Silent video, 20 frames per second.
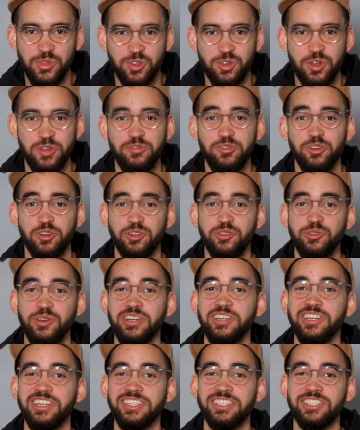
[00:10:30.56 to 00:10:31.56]
So if you're
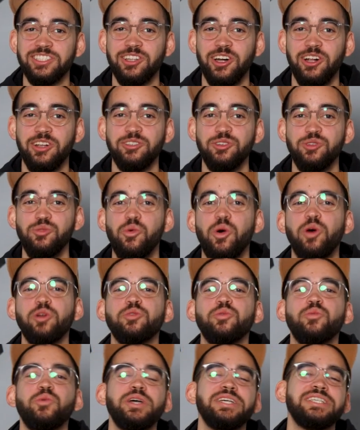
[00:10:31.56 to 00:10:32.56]
doing an install, you
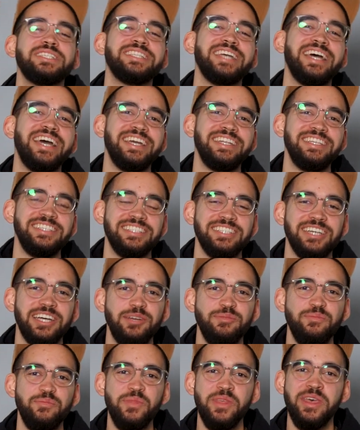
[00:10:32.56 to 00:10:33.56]
won't waste any
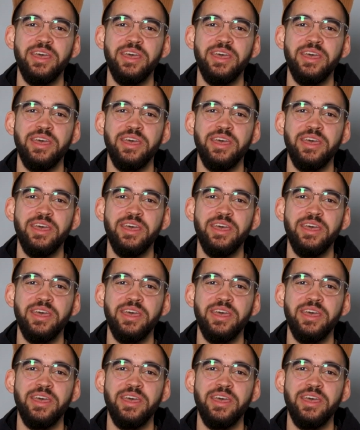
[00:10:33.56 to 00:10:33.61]
time.